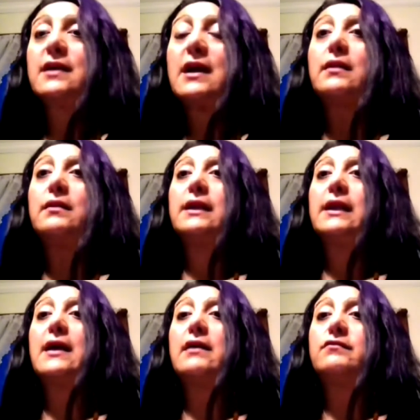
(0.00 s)
and they
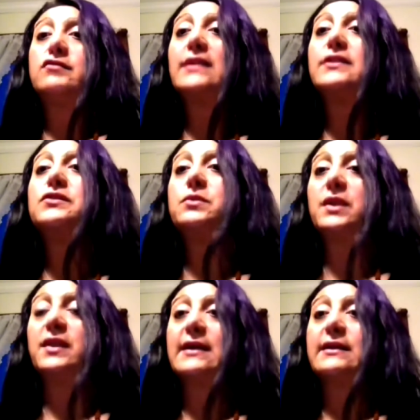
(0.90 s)
have challenges with
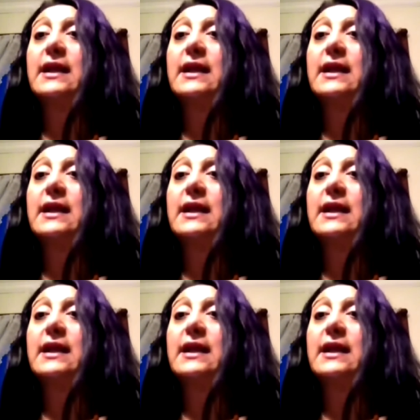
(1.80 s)
that,